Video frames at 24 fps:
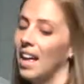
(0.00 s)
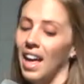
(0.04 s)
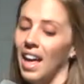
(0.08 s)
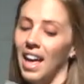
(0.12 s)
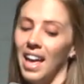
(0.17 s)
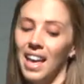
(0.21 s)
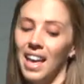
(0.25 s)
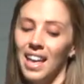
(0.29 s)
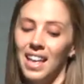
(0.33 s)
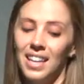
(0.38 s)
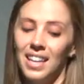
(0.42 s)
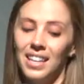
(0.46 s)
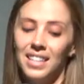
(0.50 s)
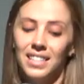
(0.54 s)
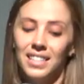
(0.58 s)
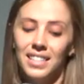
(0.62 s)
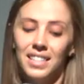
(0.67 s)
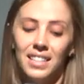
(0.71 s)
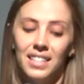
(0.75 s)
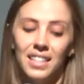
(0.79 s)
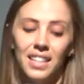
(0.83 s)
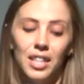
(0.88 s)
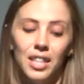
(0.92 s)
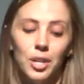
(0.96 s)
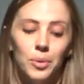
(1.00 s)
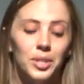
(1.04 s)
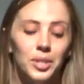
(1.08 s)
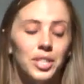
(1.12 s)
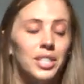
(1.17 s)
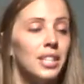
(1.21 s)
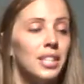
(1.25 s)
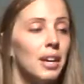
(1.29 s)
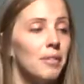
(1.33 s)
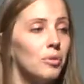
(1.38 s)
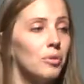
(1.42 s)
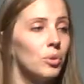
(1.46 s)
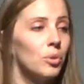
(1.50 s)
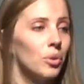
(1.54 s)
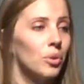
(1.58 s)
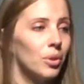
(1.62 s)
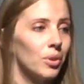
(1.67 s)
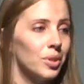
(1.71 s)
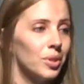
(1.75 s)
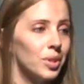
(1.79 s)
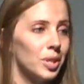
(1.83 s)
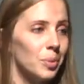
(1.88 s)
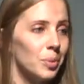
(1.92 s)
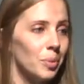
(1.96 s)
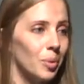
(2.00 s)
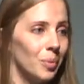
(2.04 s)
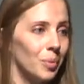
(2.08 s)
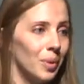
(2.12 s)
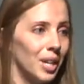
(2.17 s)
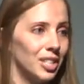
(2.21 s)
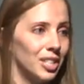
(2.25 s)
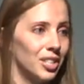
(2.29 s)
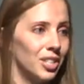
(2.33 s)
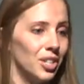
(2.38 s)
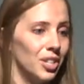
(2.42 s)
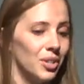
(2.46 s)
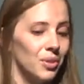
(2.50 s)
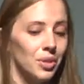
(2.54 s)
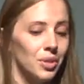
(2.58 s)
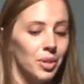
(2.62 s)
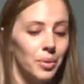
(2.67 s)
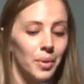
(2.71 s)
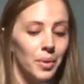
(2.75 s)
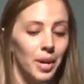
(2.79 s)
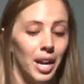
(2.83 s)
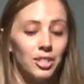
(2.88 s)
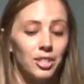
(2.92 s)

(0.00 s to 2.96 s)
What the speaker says: And there were several girls that were rescued. There were